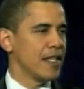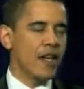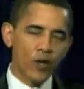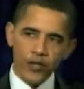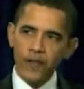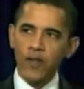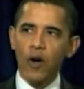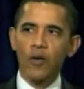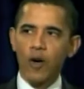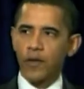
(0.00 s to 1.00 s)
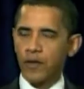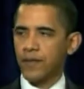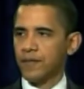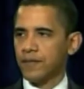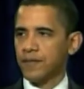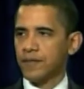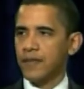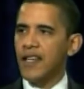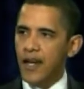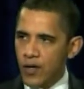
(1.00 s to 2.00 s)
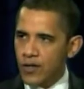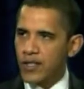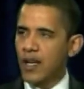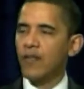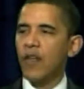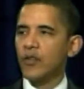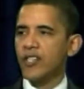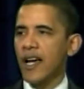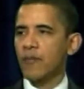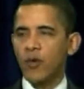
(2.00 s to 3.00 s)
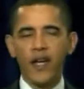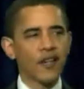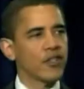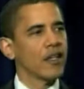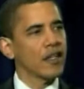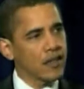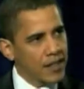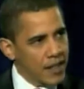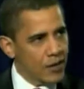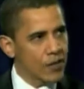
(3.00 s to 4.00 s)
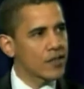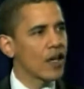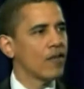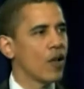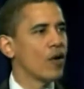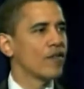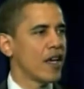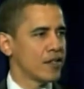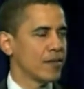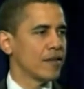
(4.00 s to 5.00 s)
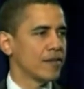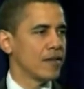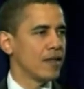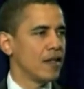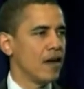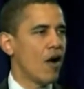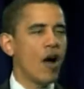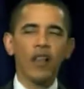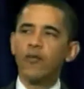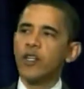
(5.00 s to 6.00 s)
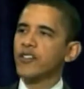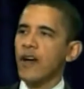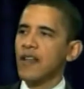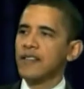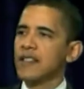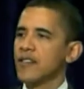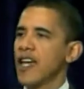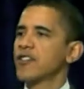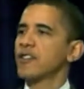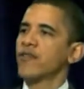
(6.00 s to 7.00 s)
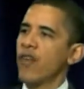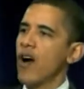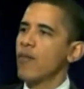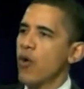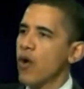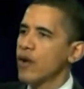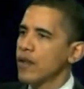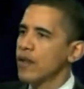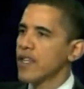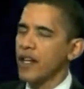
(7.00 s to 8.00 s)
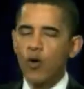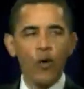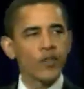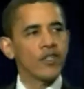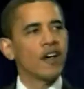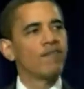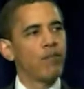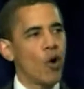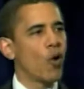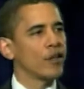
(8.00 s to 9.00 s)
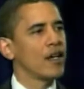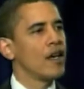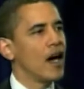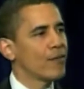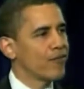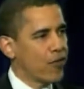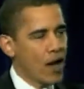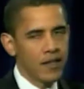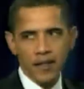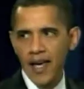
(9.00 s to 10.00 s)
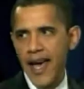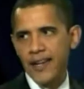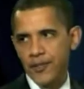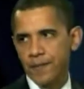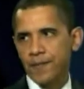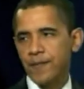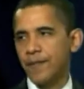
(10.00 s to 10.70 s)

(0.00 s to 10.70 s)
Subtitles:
Years of low growth, years of low job creation, years of low investment, all of which cost these nations far more than a course of bold, upfront action.